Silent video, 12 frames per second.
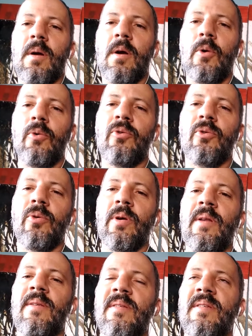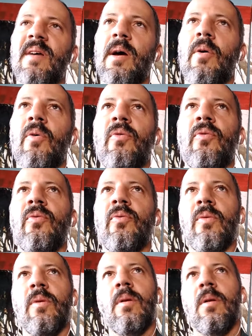Culture itself
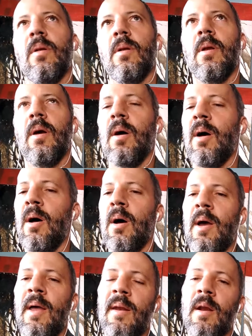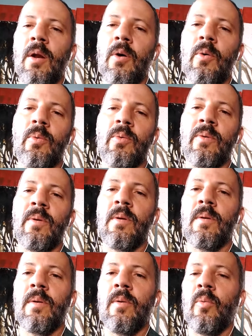and alone
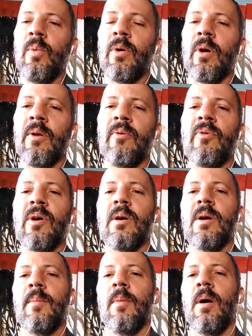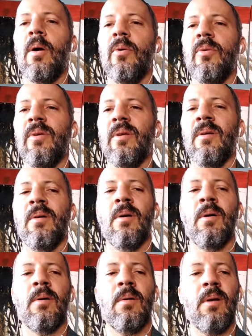will not overcome all
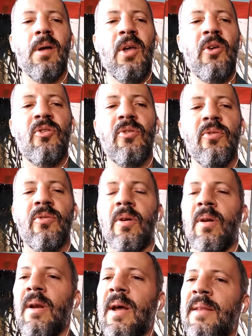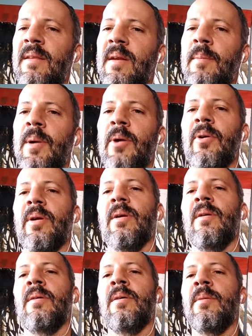the issues on Latin
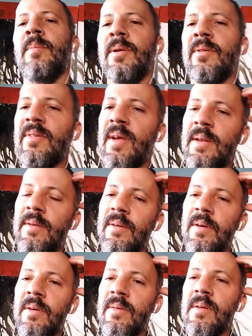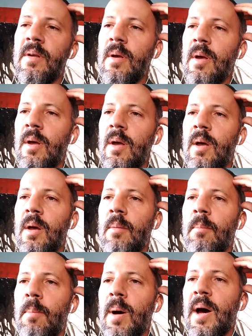American urban centers,
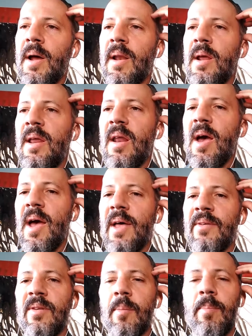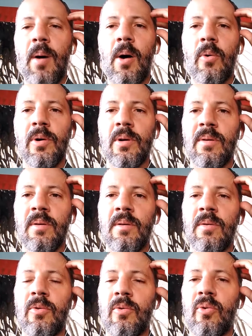but it has the power
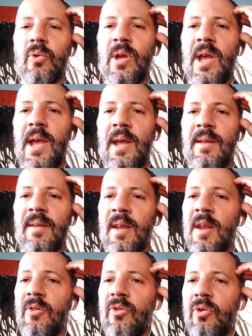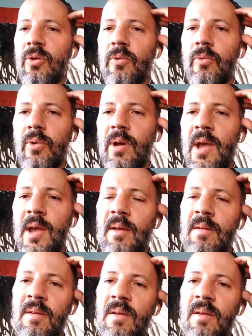to create, and it should create,